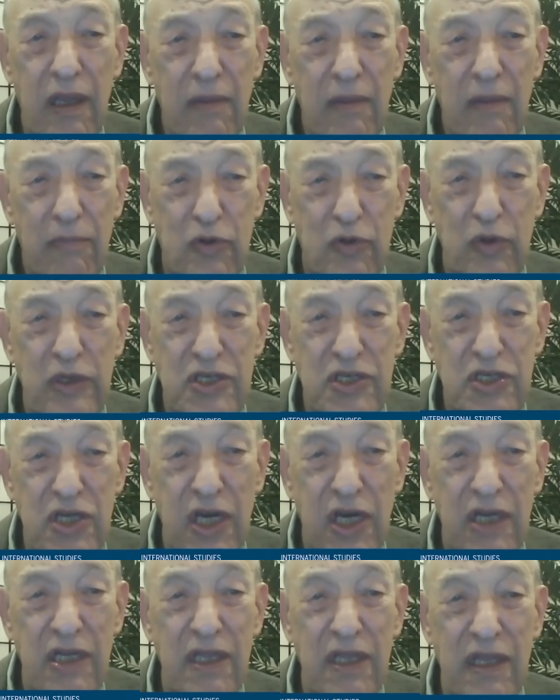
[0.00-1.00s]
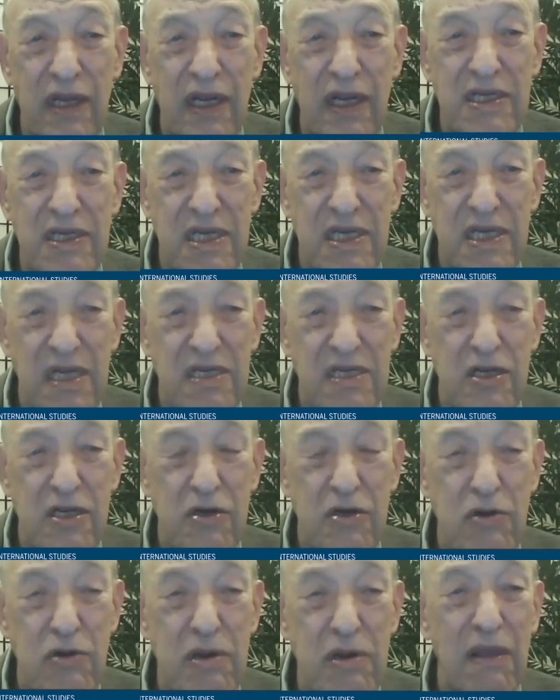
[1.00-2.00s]
between China and the United States, a
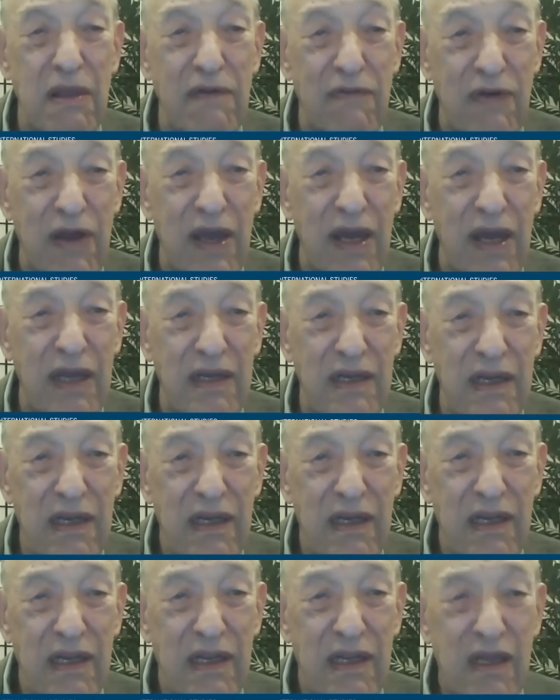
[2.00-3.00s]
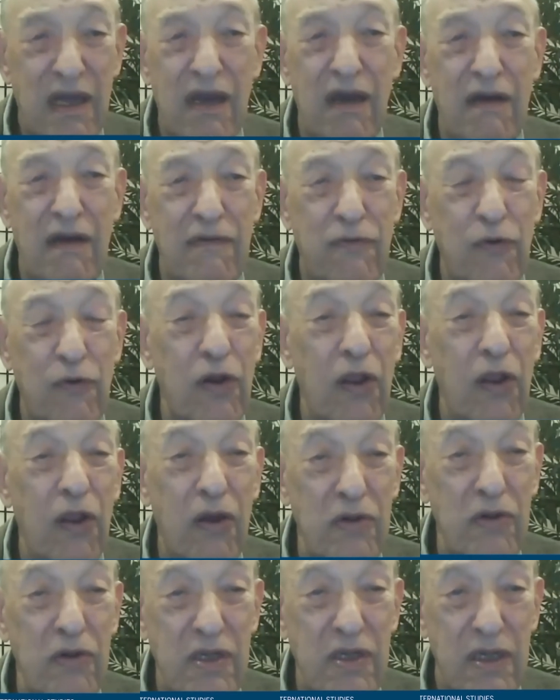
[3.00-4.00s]
dream they've had for a
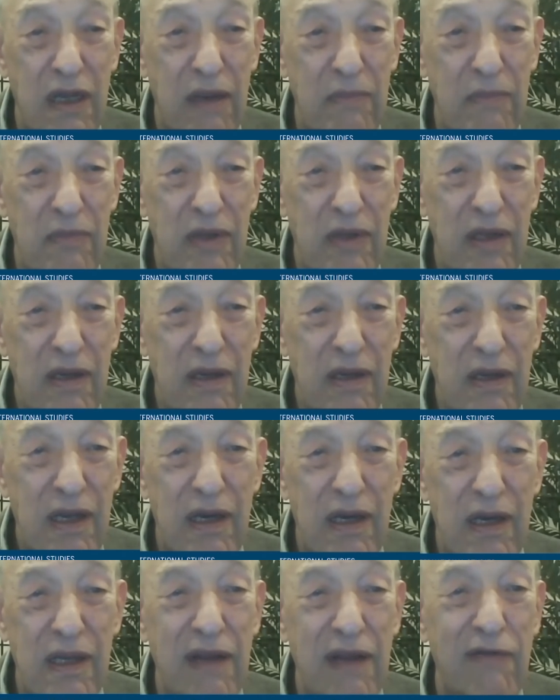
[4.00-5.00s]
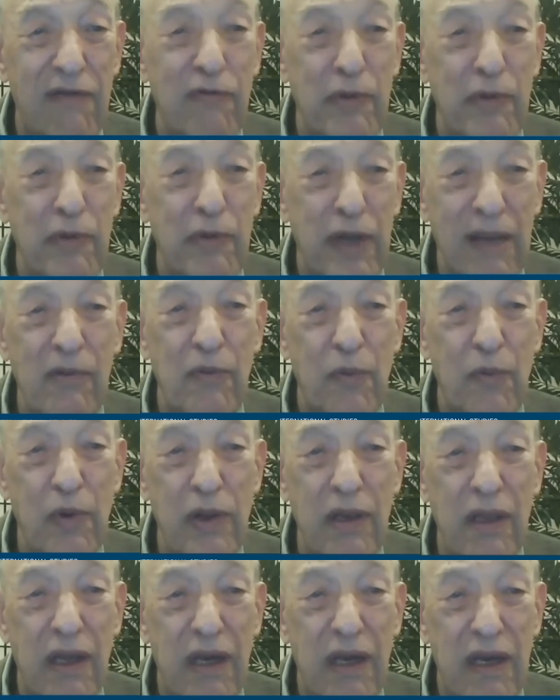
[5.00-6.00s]
long time, never been able to
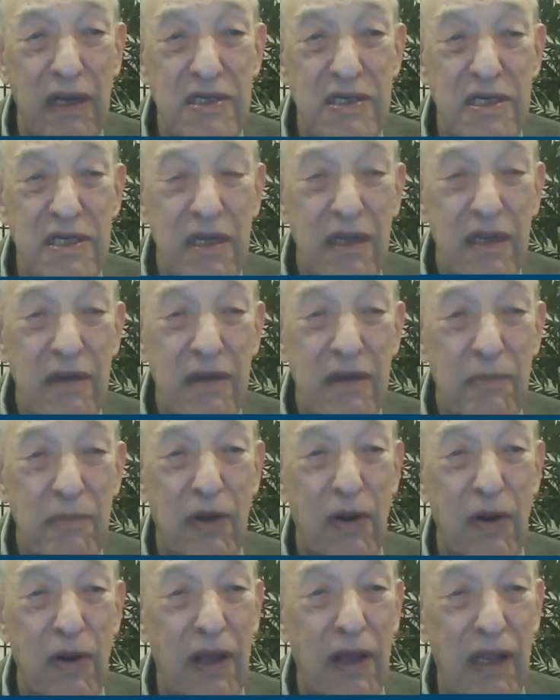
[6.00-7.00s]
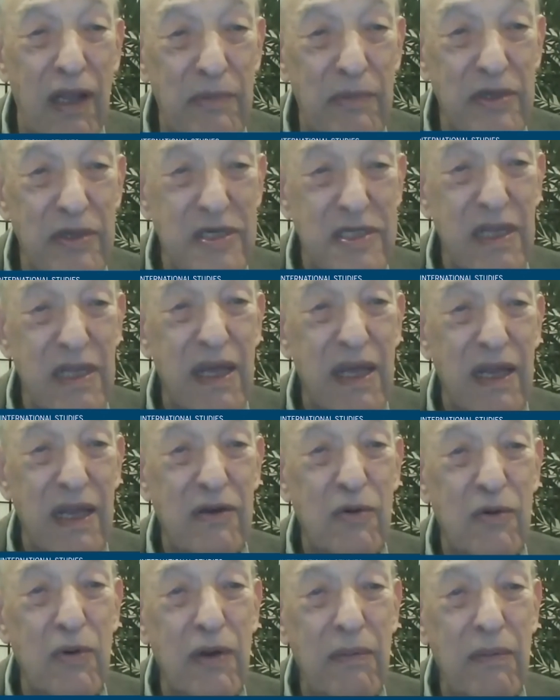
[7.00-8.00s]
realize. But there are elements of
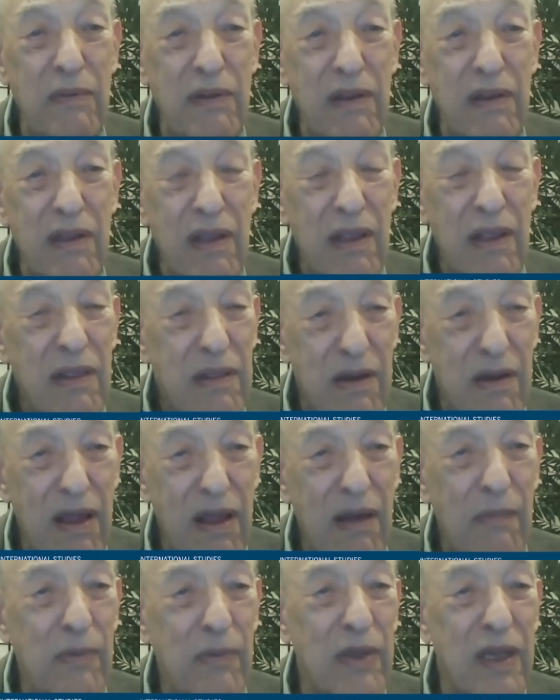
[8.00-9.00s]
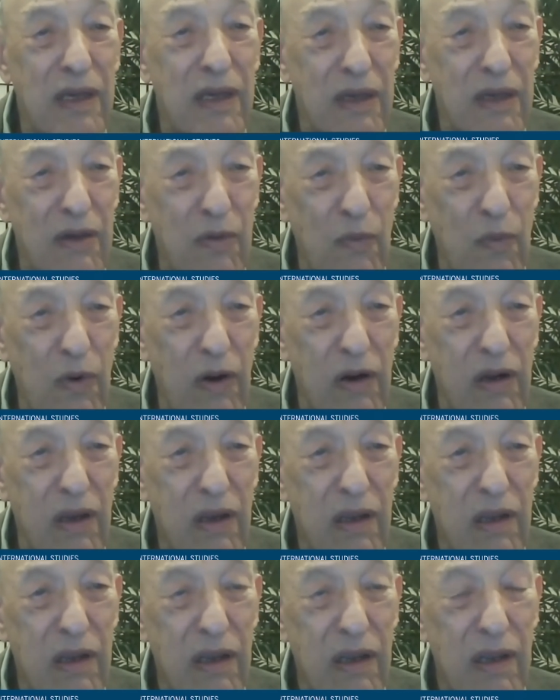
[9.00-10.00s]
that dream that are now beginning to work.
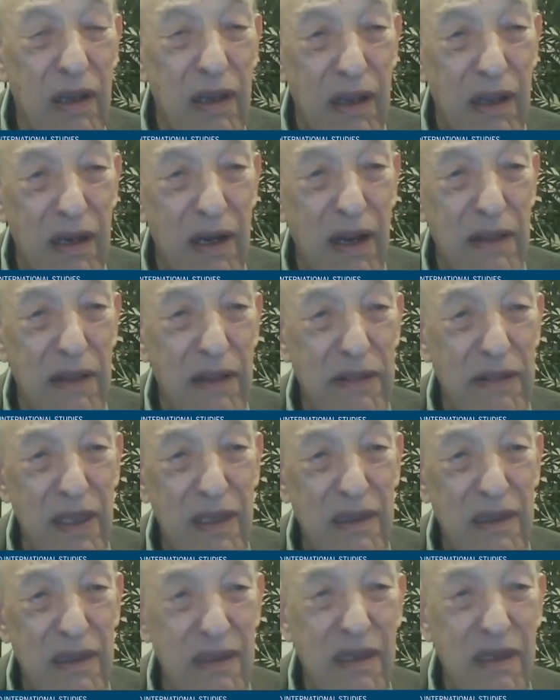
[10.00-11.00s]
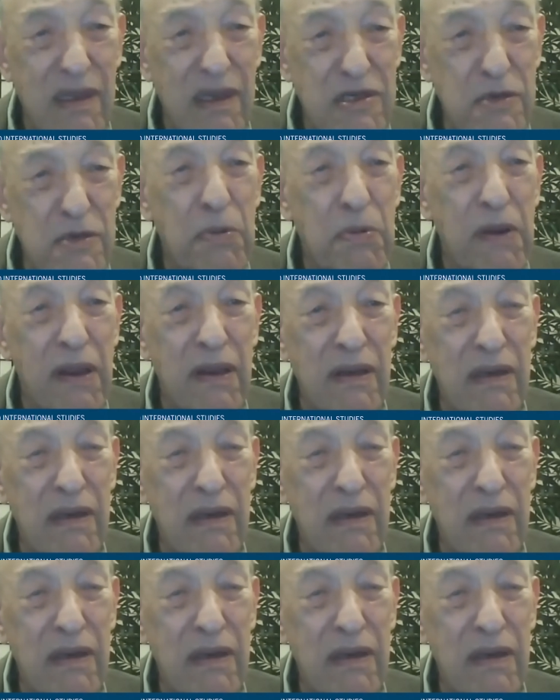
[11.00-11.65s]
And I think that Japan